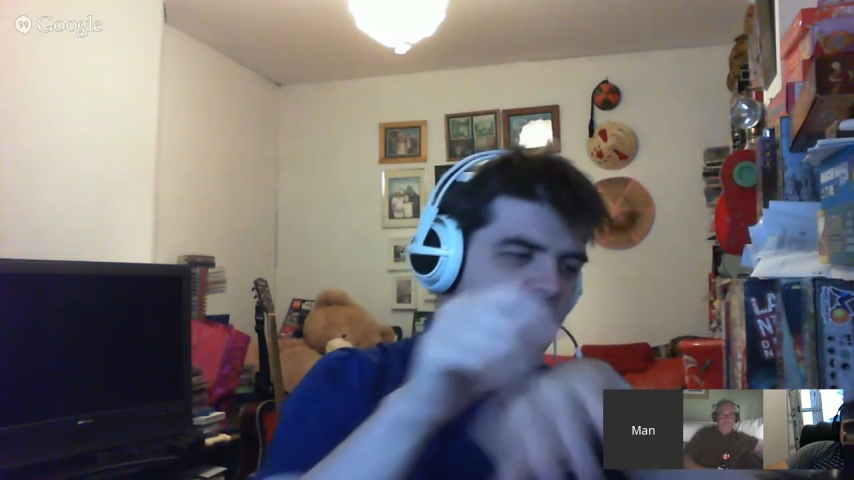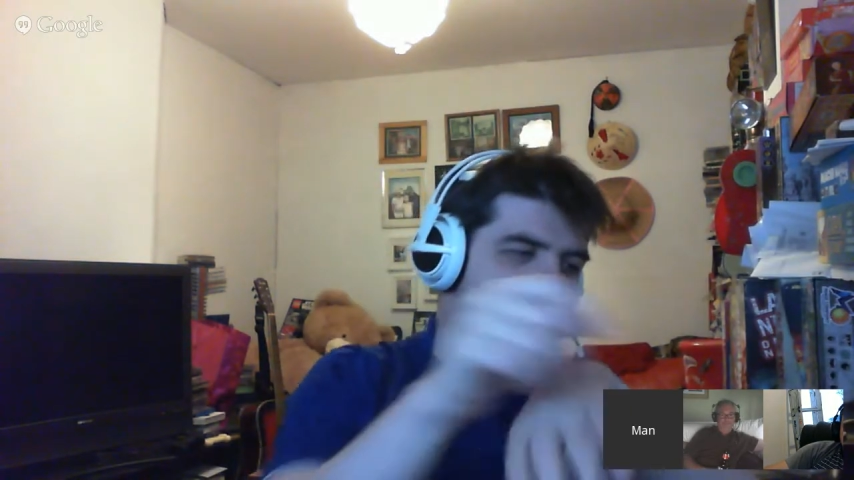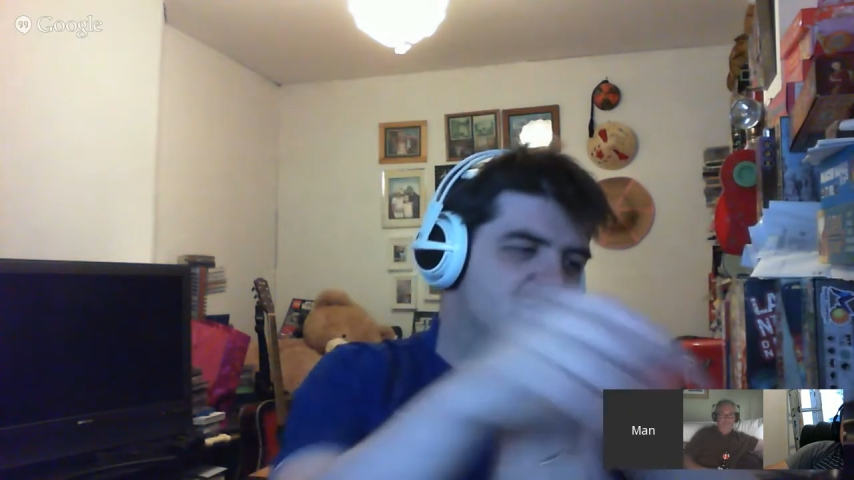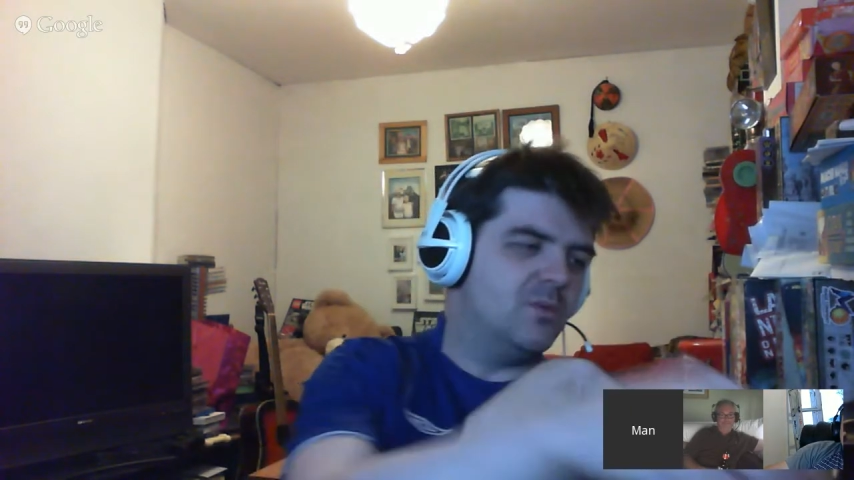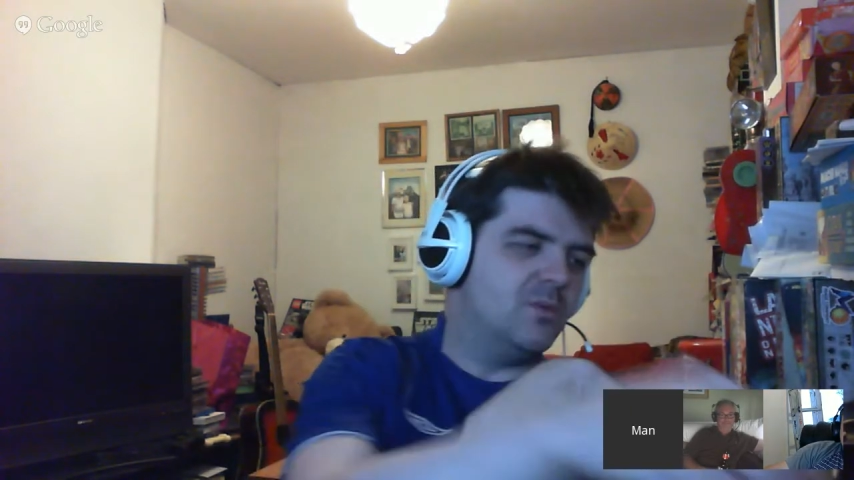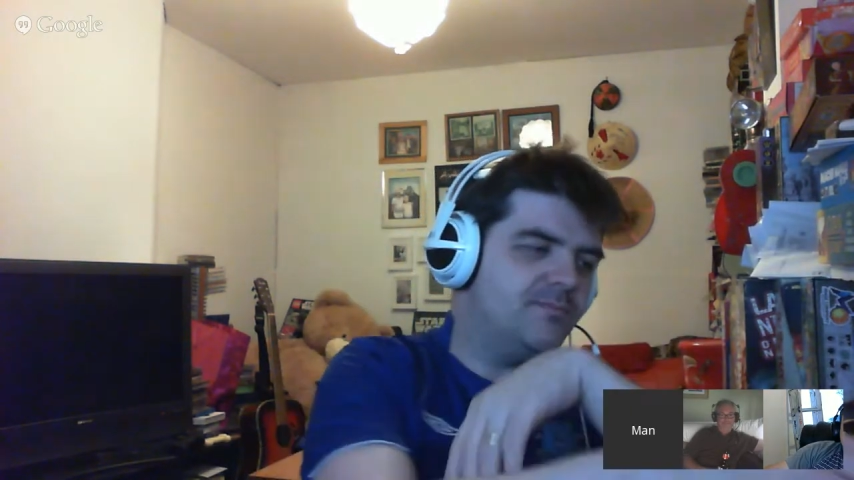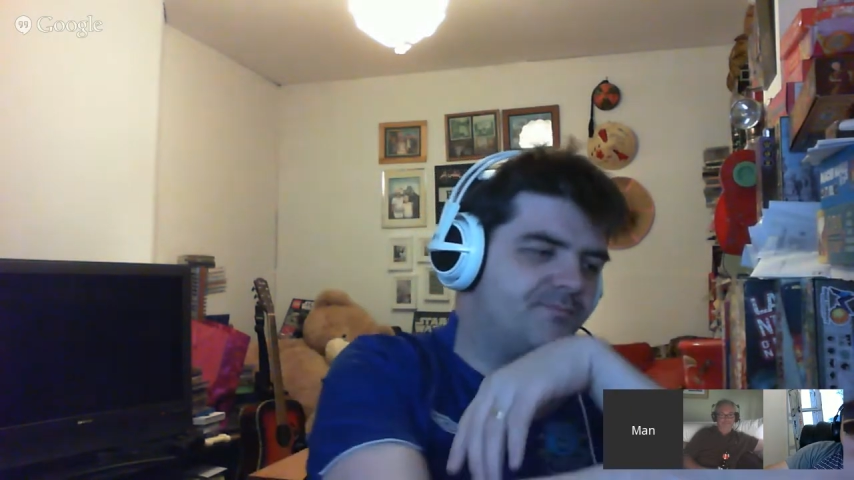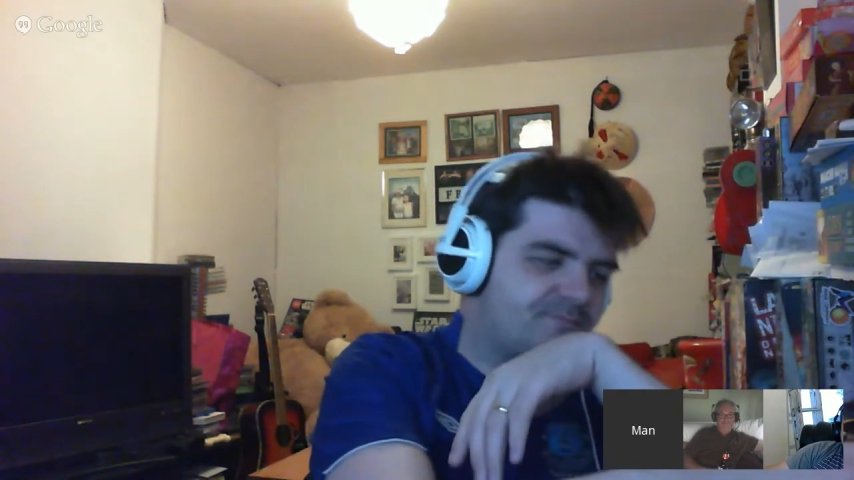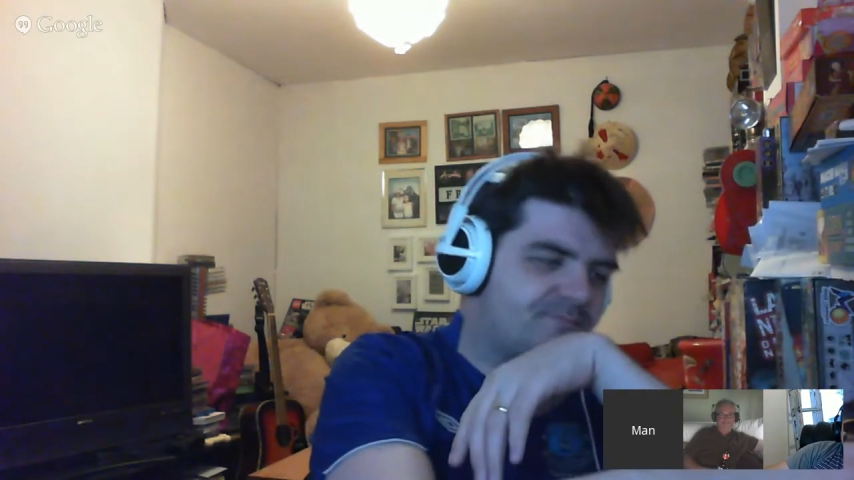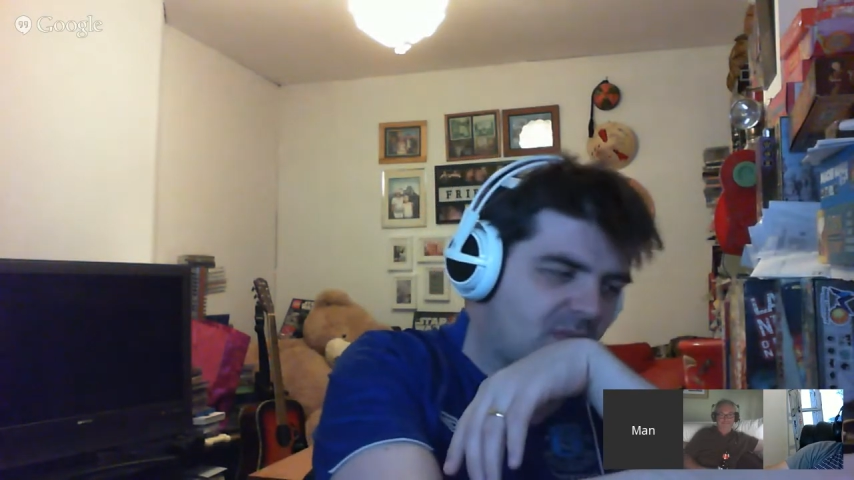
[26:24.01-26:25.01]
So
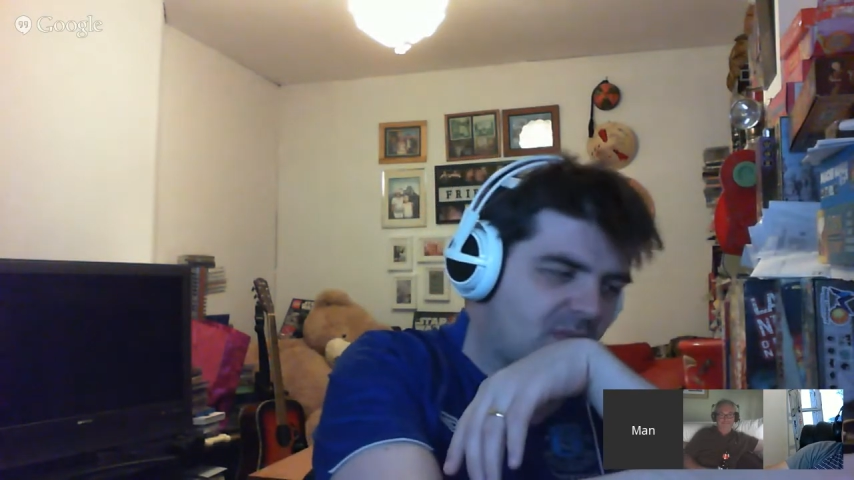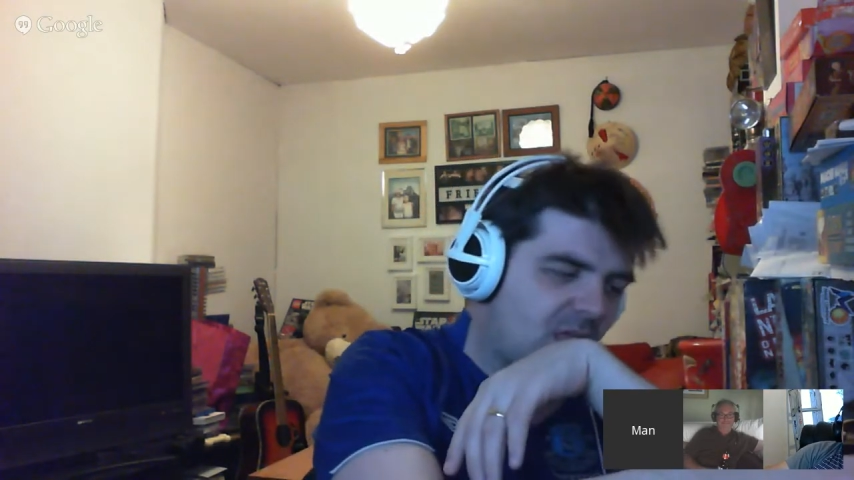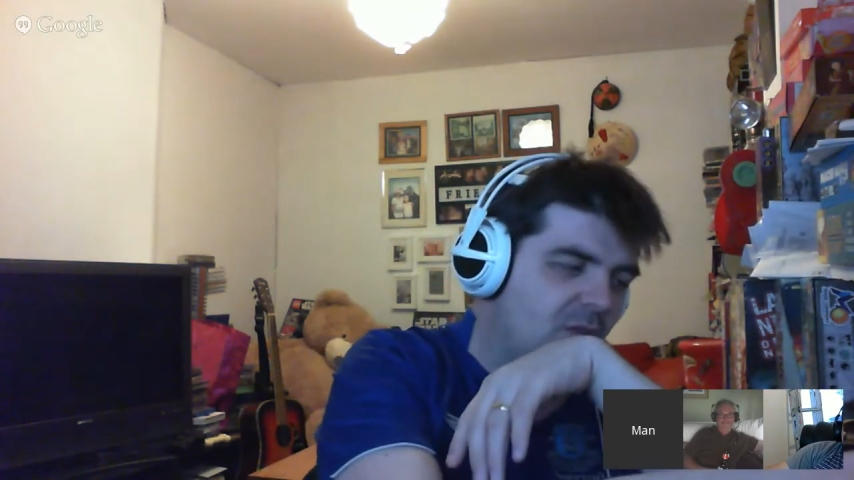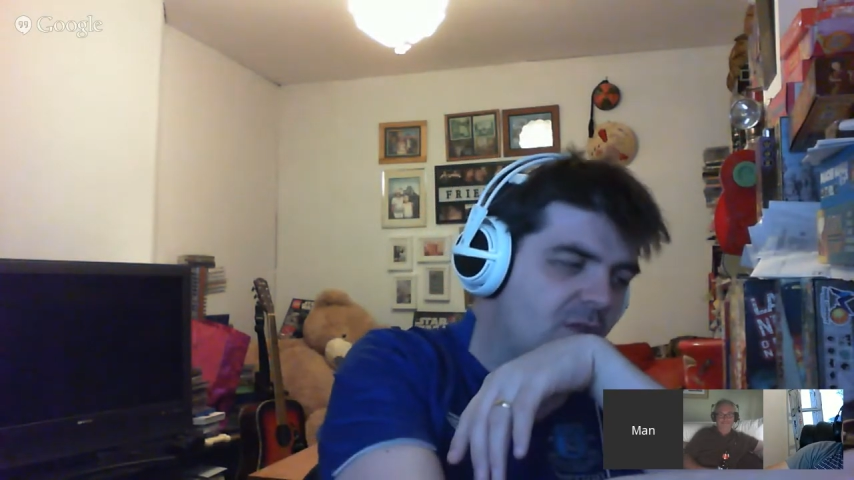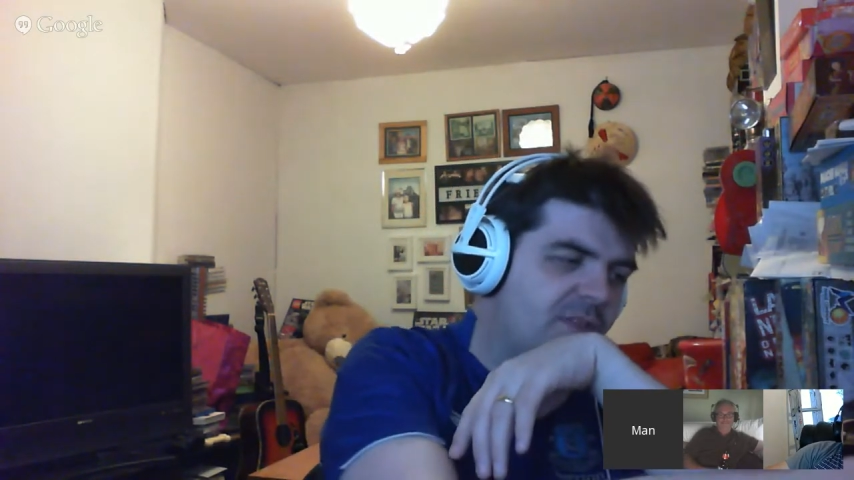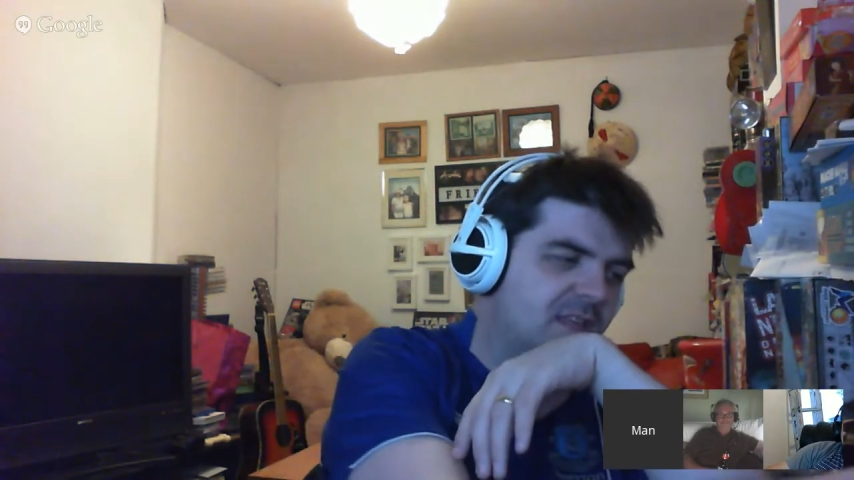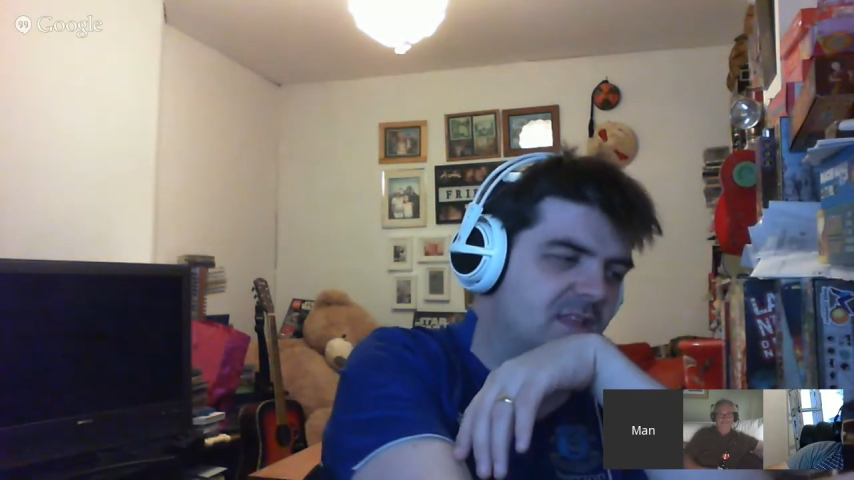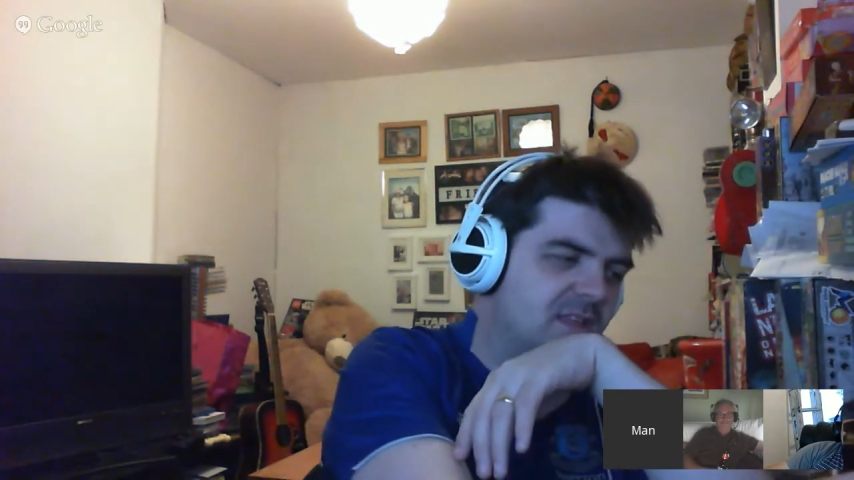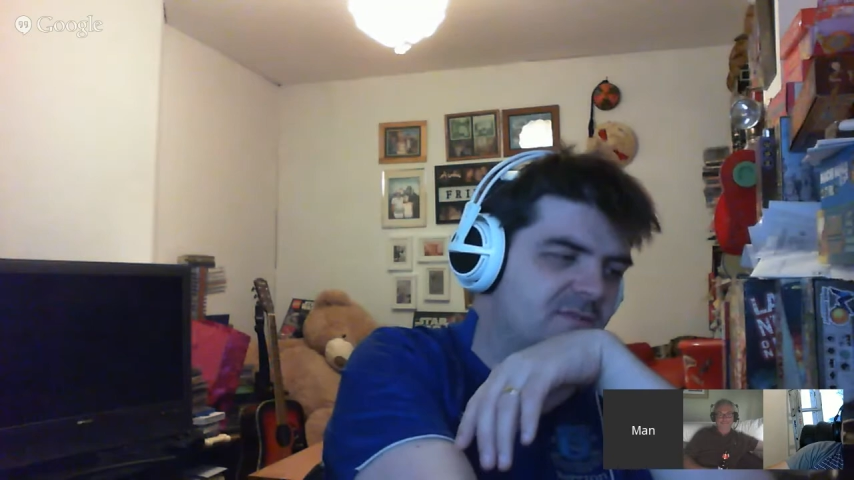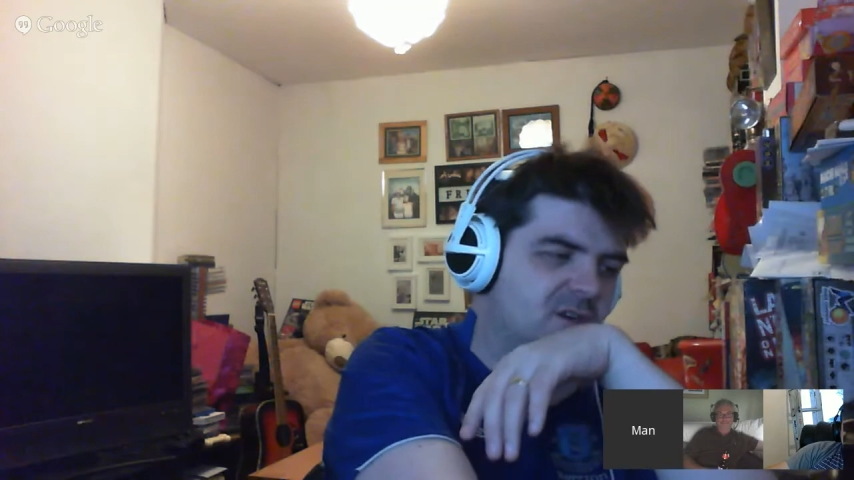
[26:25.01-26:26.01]
the other thing
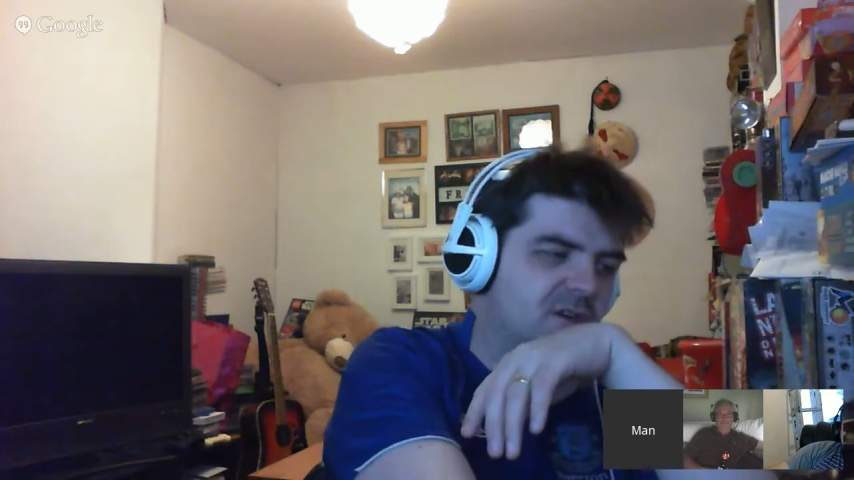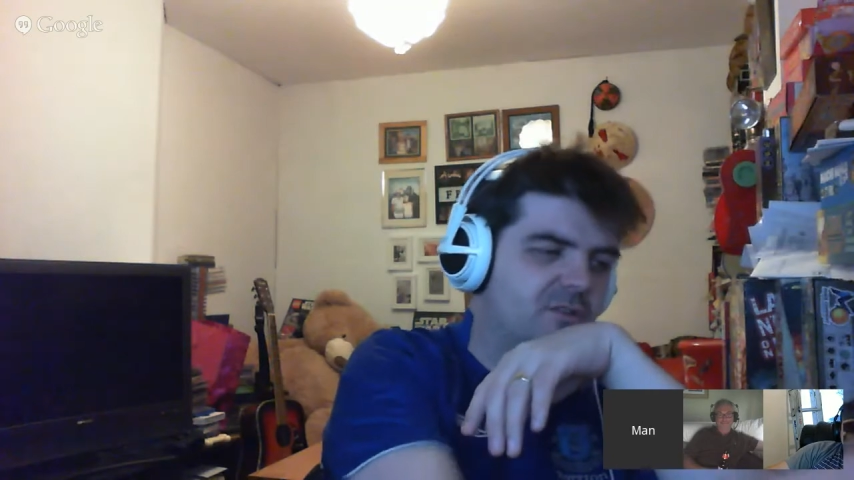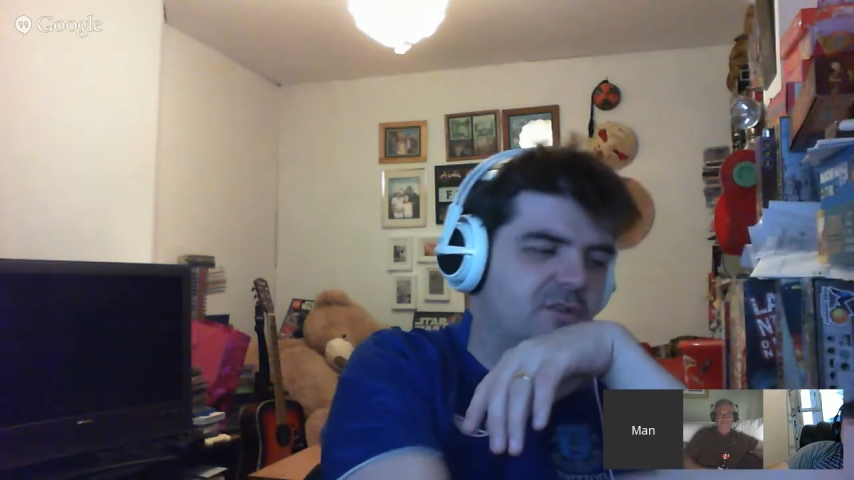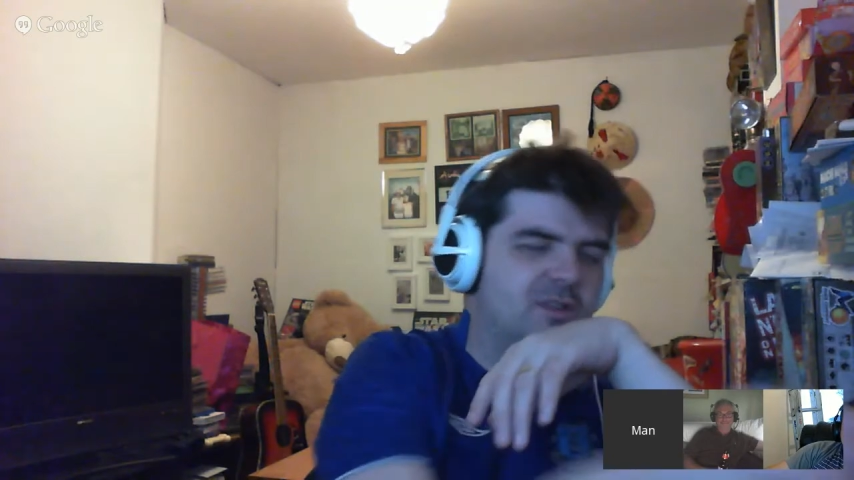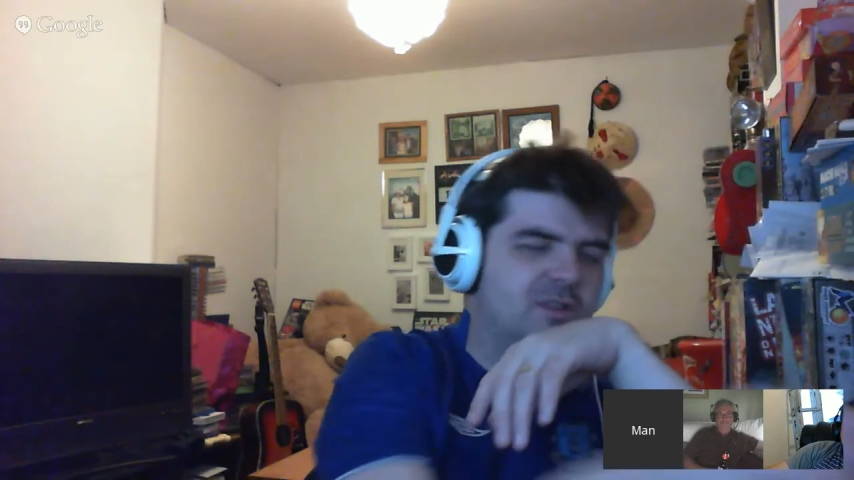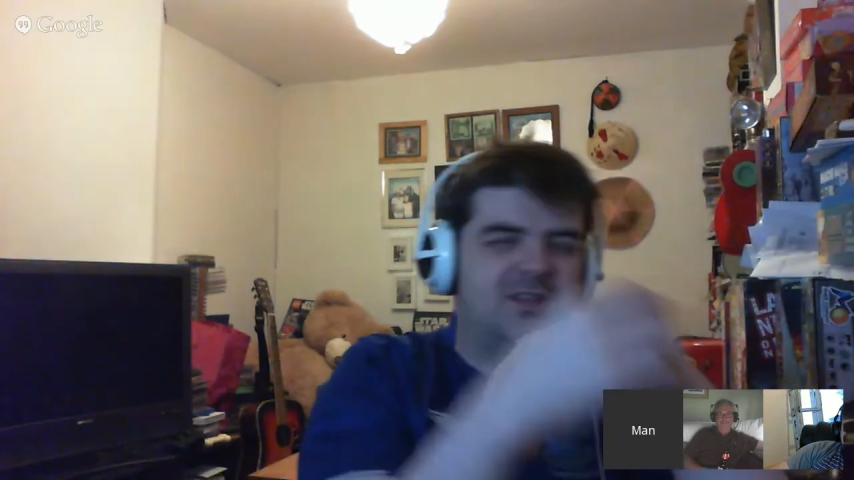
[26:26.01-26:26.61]
that they've started doing,